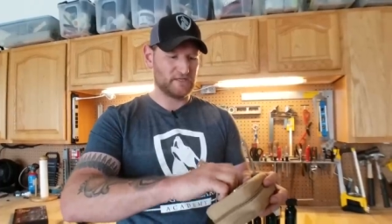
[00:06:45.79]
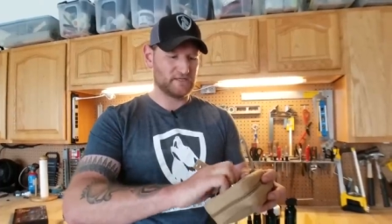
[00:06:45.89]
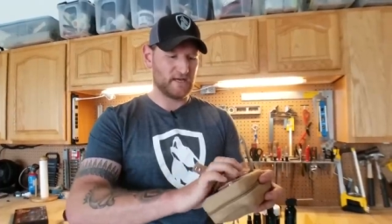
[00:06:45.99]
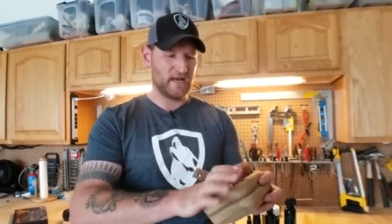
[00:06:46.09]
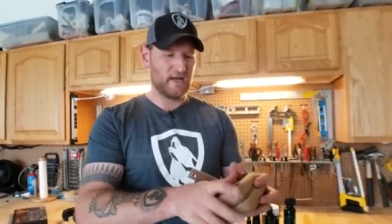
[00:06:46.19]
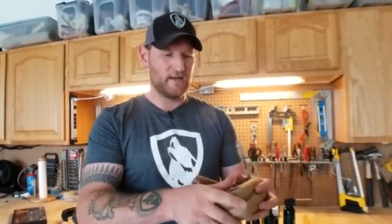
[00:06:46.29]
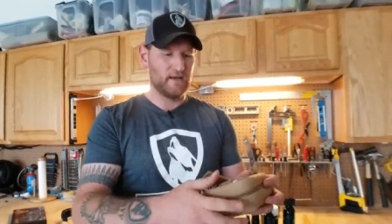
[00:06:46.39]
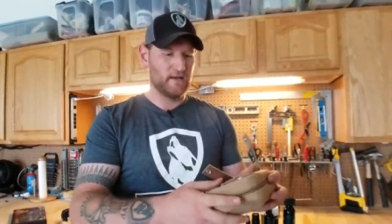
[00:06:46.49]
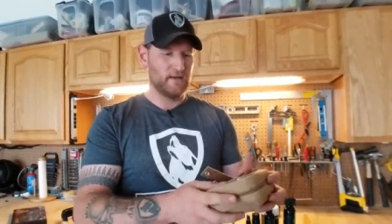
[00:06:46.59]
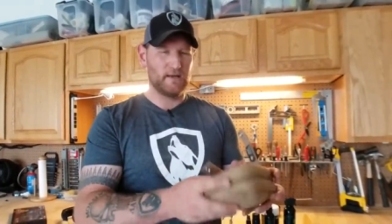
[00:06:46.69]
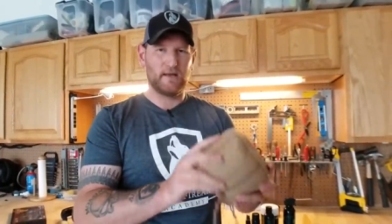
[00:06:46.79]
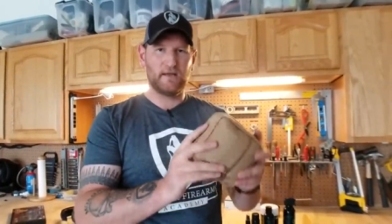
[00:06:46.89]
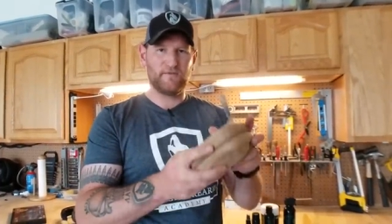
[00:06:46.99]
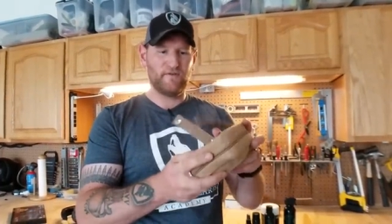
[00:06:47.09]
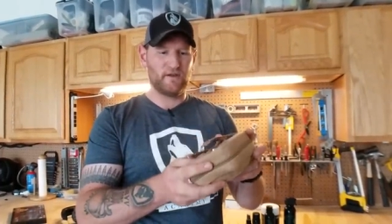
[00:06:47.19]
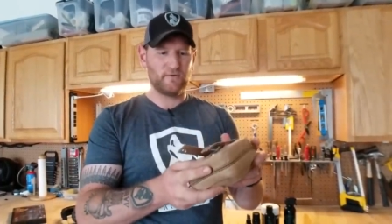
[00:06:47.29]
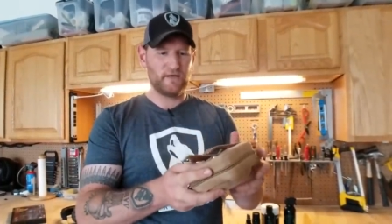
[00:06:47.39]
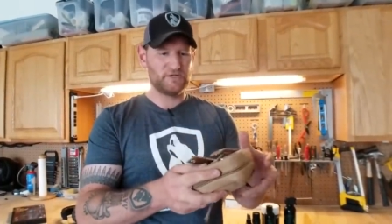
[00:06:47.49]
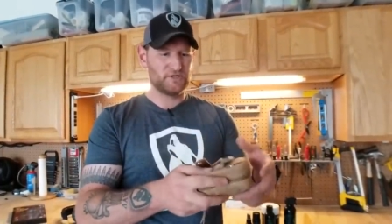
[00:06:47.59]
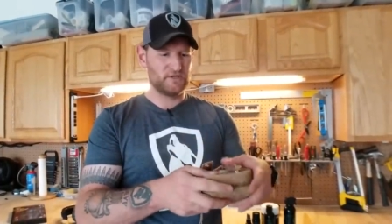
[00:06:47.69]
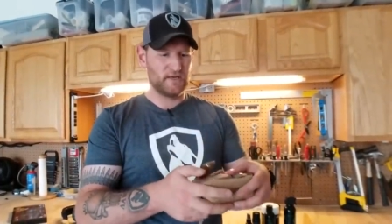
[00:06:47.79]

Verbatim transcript: this guy in any configuration,